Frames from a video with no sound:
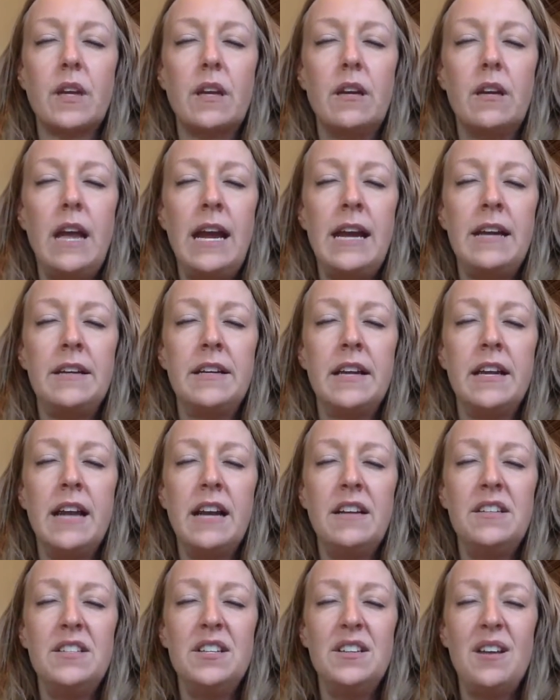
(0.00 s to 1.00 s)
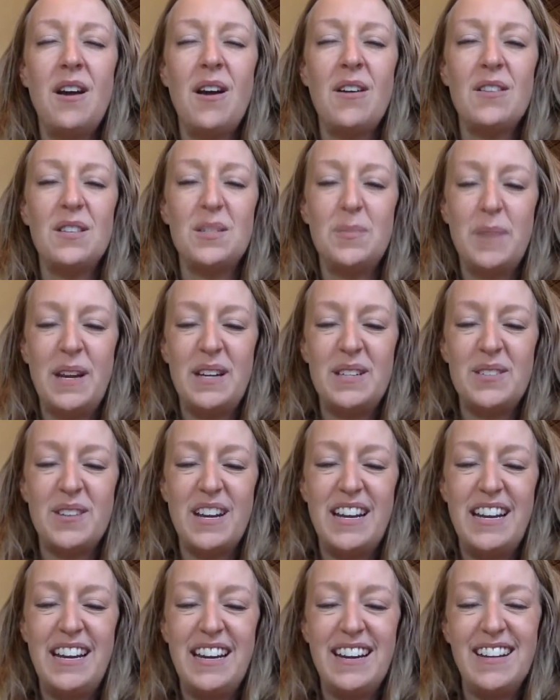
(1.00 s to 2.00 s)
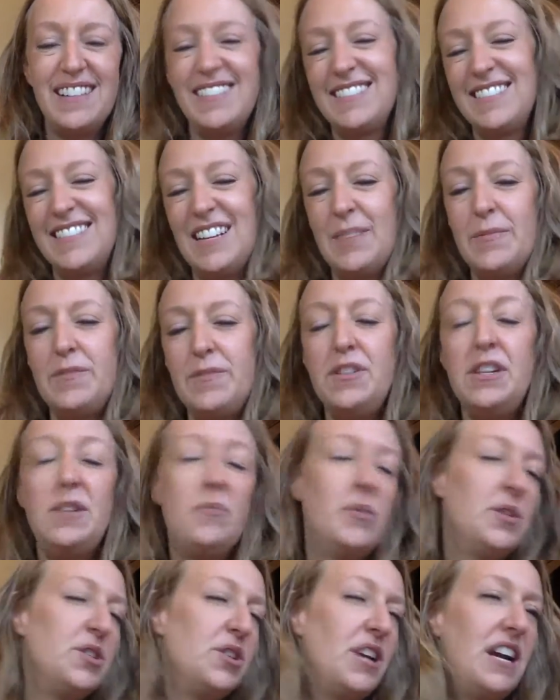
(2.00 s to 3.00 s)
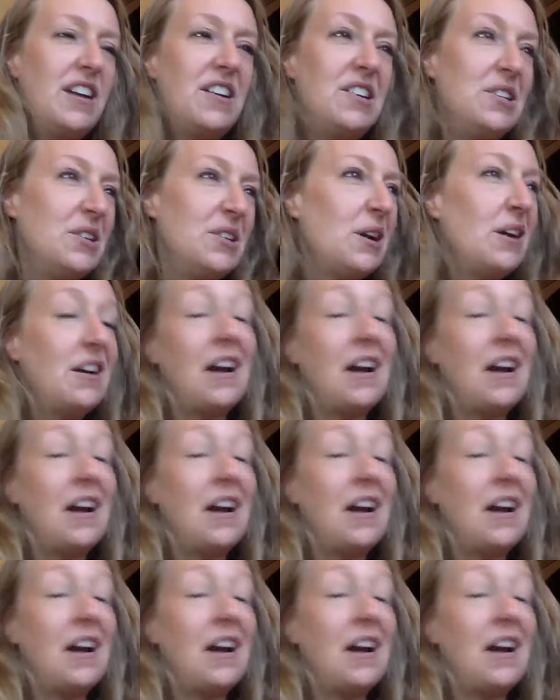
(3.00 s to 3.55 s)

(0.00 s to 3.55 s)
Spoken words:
and connect to the heart space right here. And if you need to put your hand on your heart,